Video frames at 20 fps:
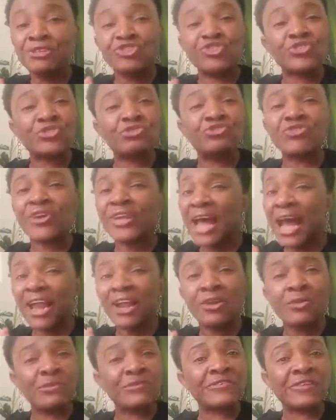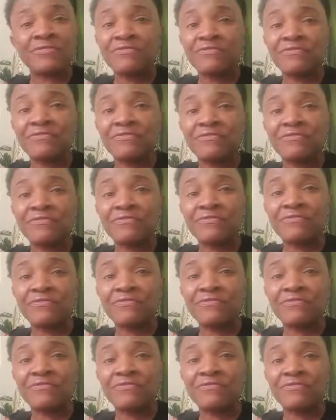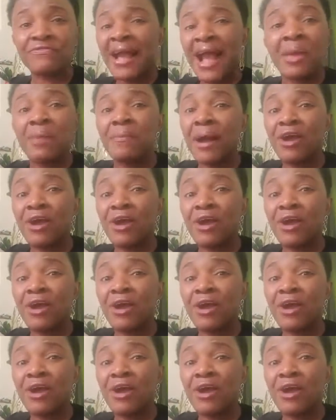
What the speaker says: Children are losing value.